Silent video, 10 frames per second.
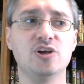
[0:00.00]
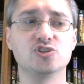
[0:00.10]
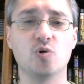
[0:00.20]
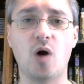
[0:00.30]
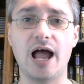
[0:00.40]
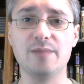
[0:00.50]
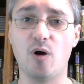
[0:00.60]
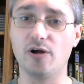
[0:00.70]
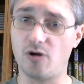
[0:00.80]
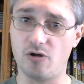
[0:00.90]
So I
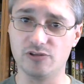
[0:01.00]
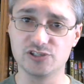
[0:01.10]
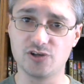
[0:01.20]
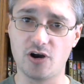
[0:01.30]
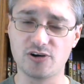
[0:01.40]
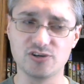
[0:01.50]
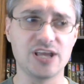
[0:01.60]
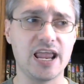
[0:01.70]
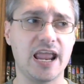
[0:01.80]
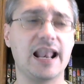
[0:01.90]
bought all the
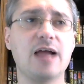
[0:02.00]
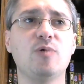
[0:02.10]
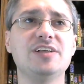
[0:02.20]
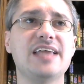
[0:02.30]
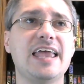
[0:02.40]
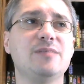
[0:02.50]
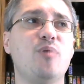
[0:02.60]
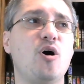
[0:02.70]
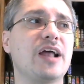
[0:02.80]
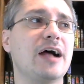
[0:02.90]
starters, and I went
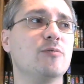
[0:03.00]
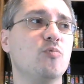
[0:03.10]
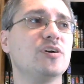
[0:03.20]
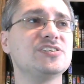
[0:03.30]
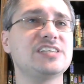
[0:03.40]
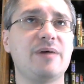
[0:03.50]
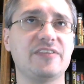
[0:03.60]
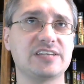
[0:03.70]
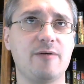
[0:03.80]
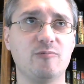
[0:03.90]
and bought, I want to say
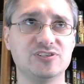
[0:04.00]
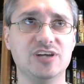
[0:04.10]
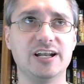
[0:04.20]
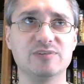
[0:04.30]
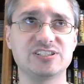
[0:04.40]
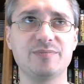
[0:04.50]
by the time it was done, it was